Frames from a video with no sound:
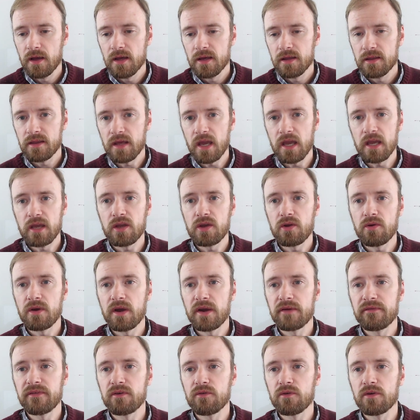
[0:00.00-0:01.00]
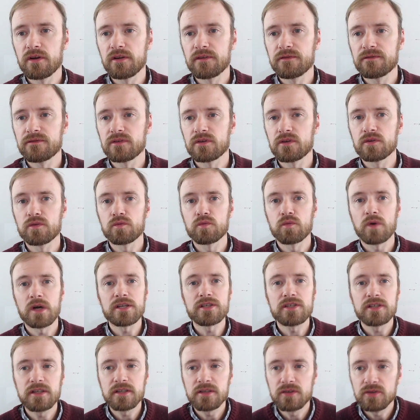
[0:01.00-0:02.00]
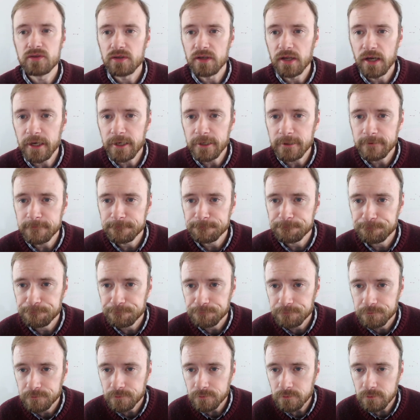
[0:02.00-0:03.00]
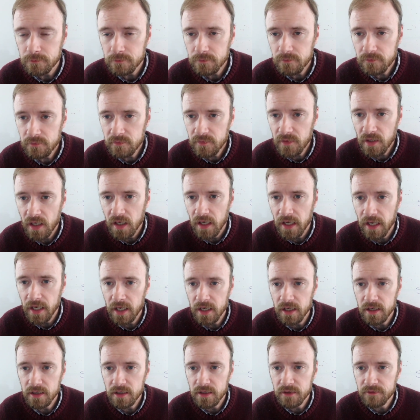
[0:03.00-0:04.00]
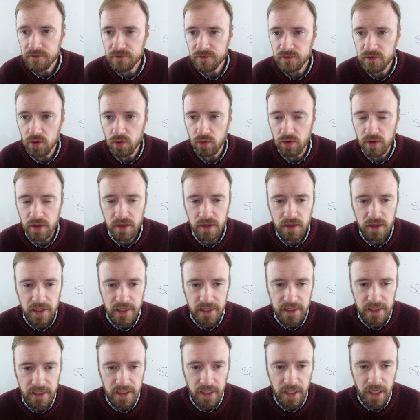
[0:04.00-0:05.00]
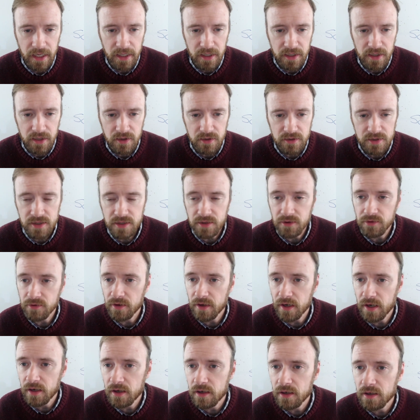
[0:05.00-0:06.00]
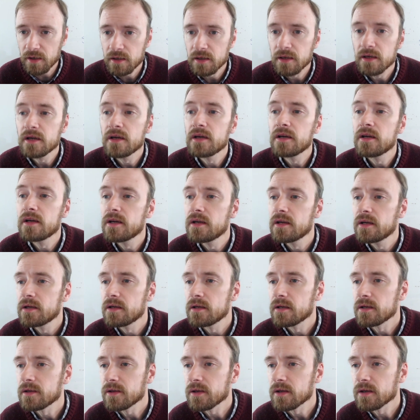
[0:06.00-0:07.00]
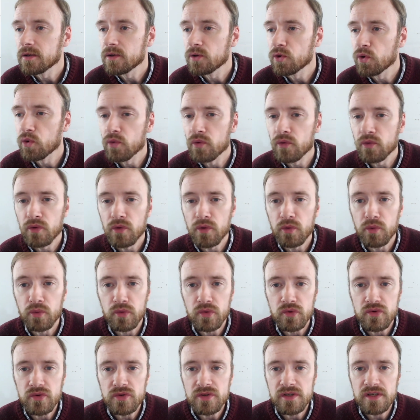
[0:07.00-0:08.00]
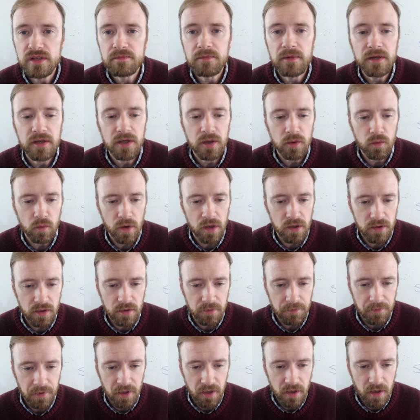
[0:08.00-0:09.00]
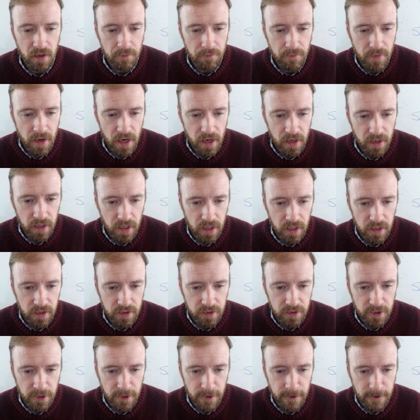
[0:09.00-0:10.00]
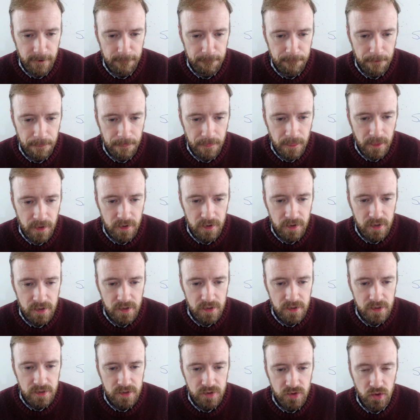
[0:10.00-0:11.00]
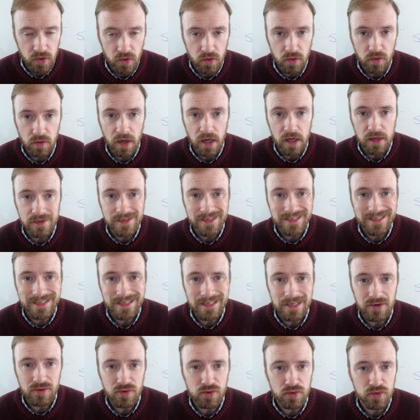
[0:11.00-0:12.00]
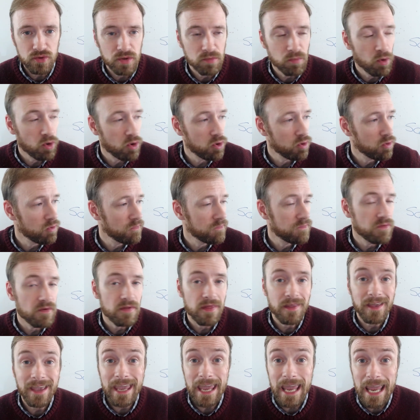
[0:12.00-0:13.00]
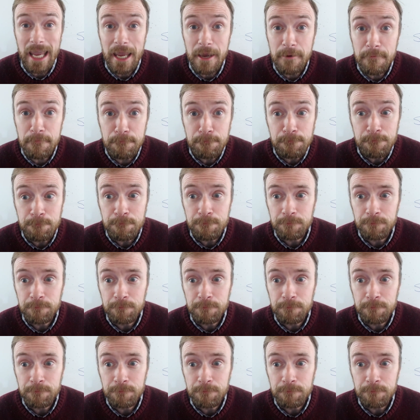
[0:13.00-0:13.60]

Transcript: Thank you, everyone, for watching tonight. And if Lauren and Andy are still there, you know the rules, but you're welcome to come back anytime. So I'll see you tomorrow for the game.